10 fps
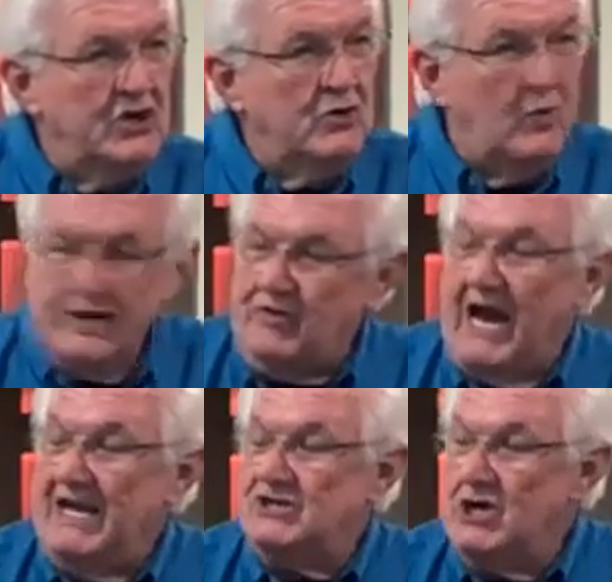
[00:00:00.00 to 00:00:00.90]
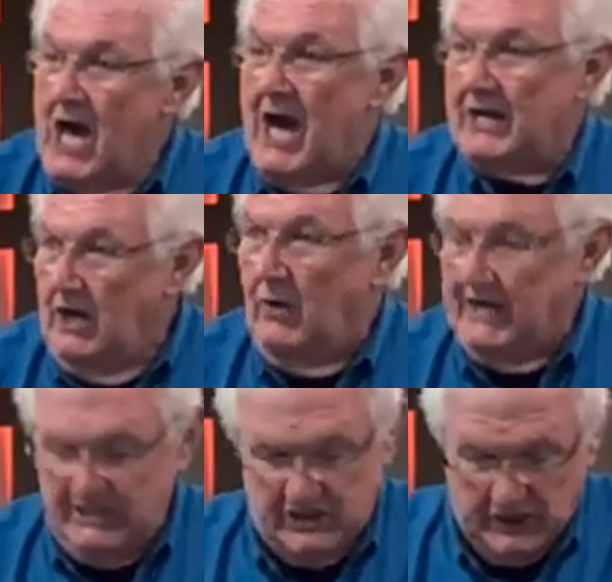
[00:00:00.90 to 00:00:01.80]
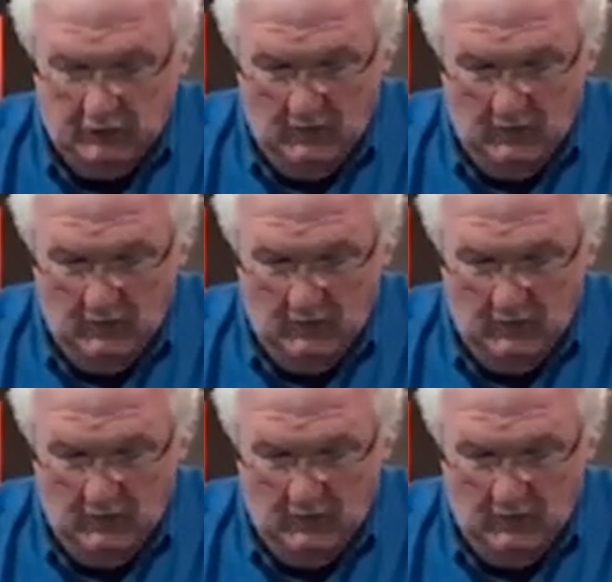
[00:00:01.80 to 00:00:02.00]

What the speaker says: you when things are not going so